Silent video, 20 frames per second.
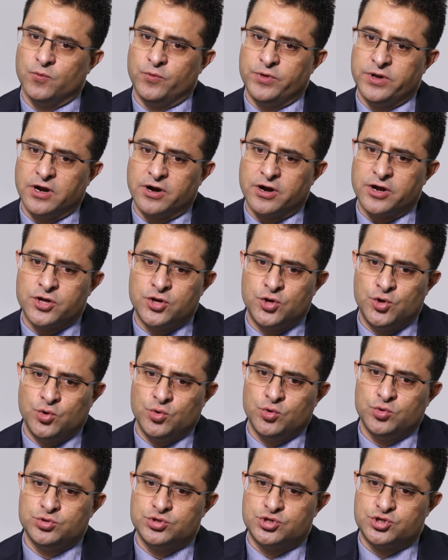we are a
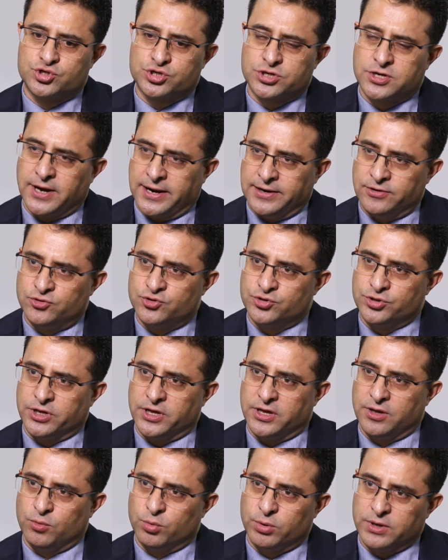huge
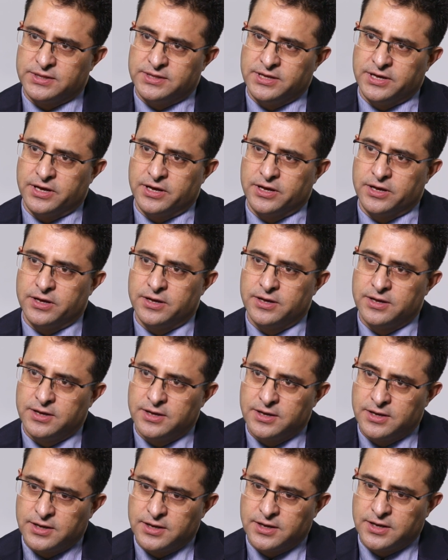country with a
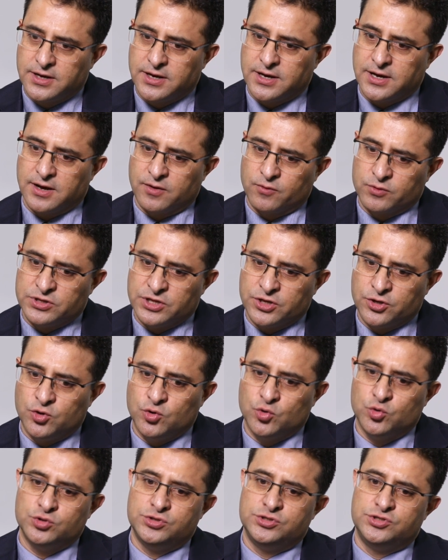
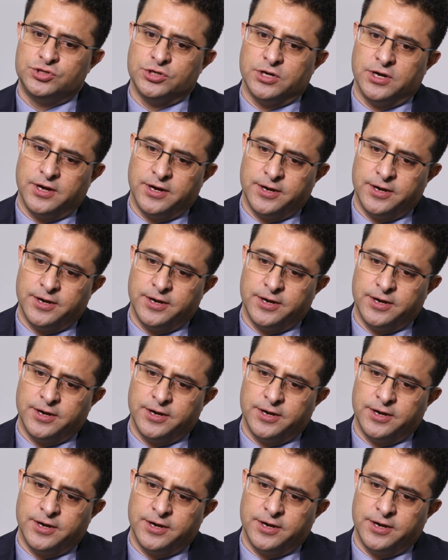huge,